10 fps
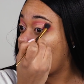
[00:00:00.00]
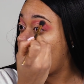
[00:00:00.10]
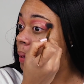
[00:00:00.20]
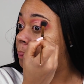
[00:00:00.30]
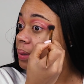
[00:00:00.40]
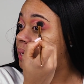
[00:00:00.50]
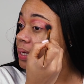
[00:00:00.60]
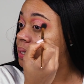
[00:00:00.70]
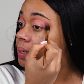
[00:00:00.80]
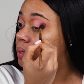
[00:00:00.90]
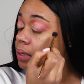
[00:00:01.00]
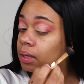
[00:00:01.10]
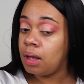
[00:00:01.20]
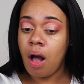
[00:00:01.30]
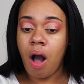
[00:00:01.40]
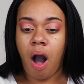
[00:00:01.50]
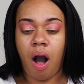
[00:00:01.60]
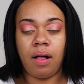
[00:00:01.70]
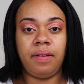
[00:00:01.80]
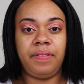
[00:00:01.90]
and blend
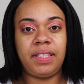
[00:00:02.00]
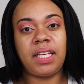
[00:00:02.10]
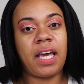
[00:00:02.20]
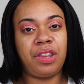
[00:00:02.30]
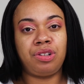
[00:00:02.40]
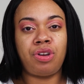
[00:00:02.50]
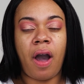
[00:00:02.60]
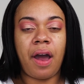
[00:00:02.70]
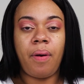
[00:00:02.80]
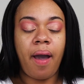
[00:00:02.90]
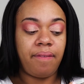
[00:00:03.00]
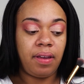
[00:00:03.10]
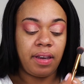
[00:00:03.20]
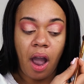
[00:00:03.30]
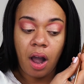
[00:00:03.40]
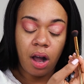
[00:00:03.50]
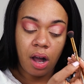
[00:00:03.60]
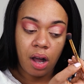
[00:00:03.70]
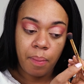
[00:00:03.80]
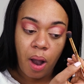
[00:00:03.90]
all of it together so I don't have any
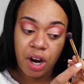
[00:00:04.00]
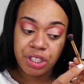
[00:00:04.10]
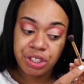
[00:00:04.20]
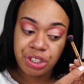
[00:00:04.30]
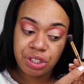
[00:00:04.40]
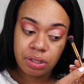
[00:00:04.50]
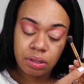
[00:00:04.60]
harsh